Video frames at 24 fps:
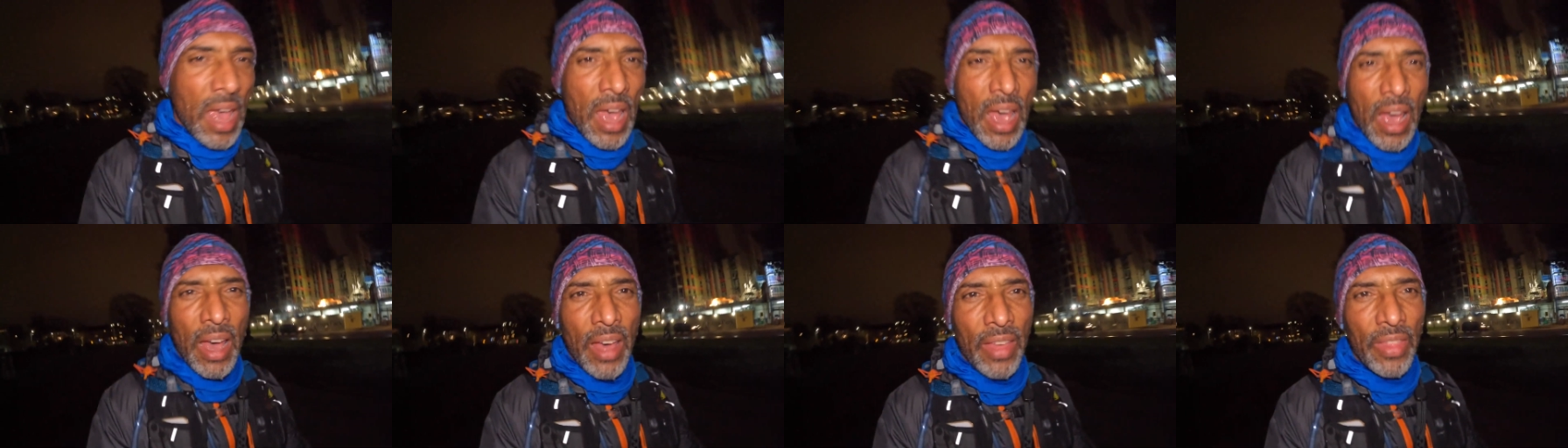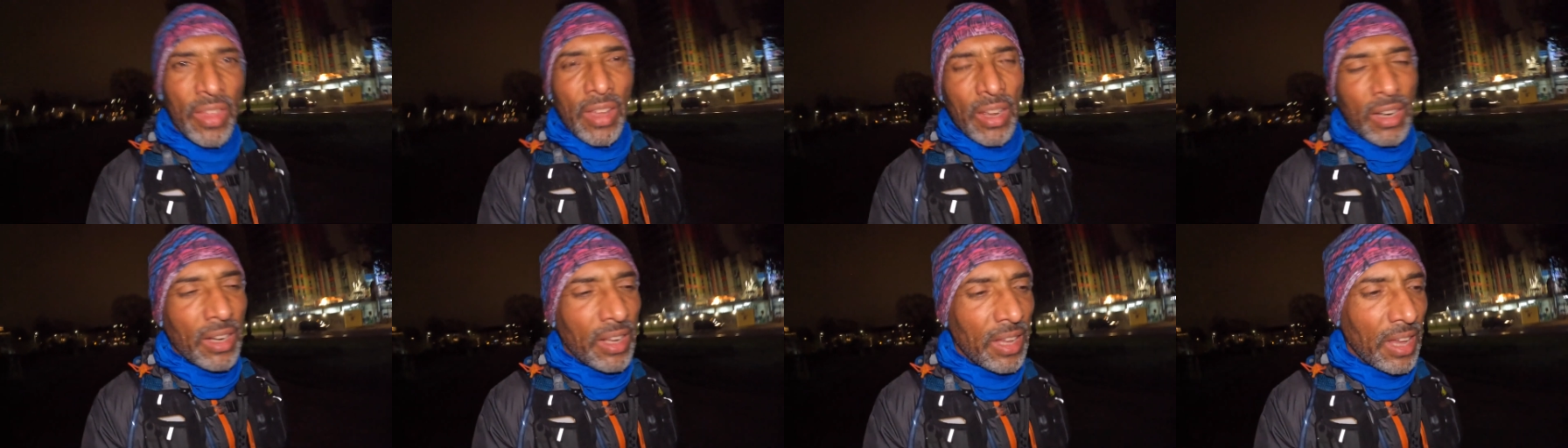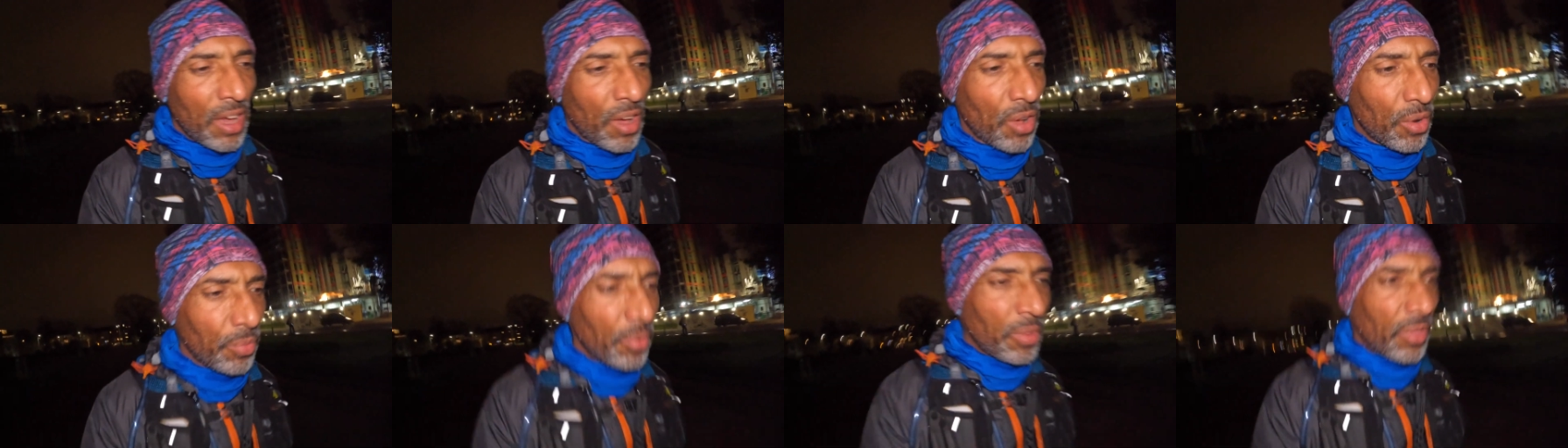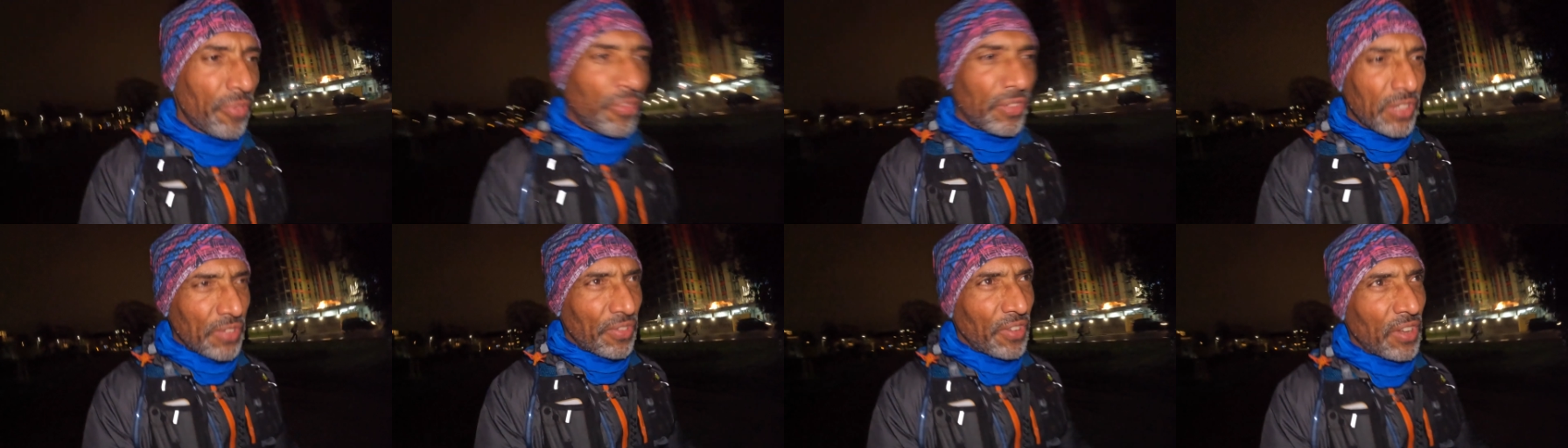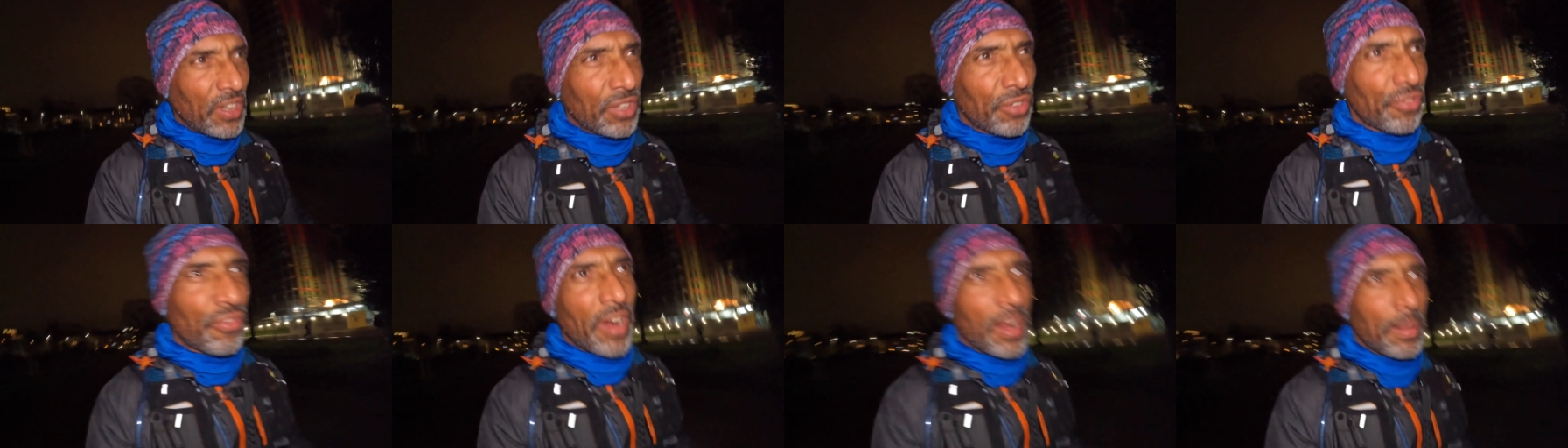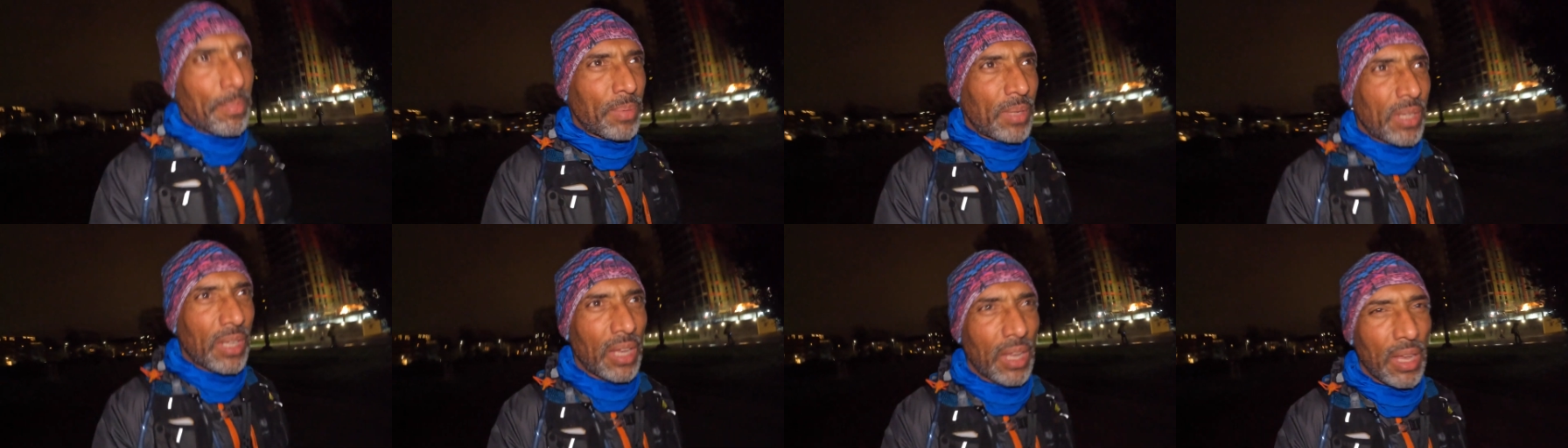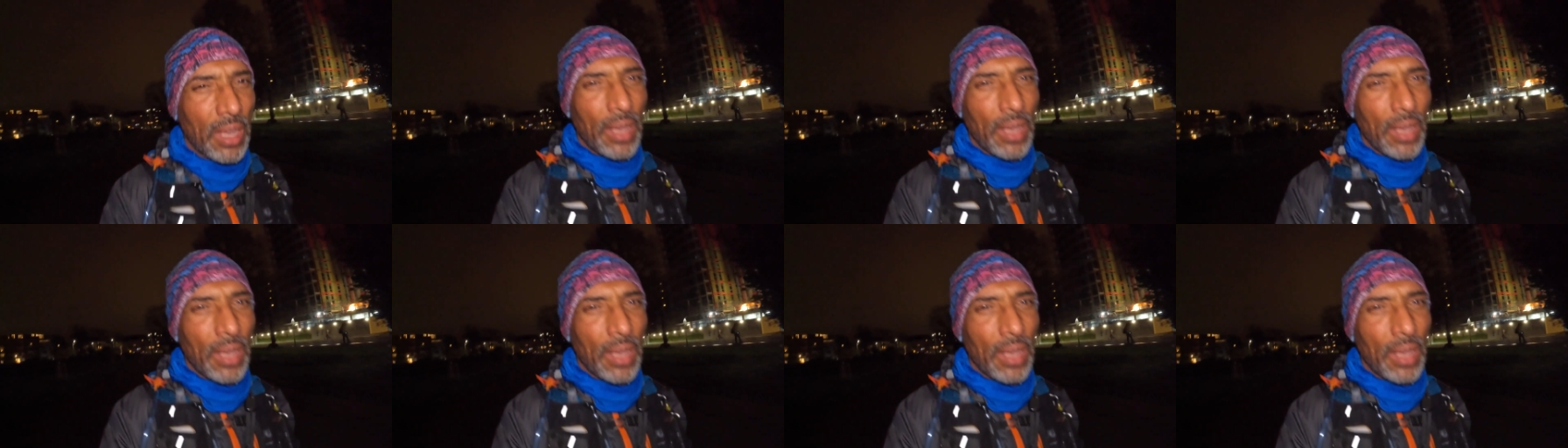and then get on with the first reps.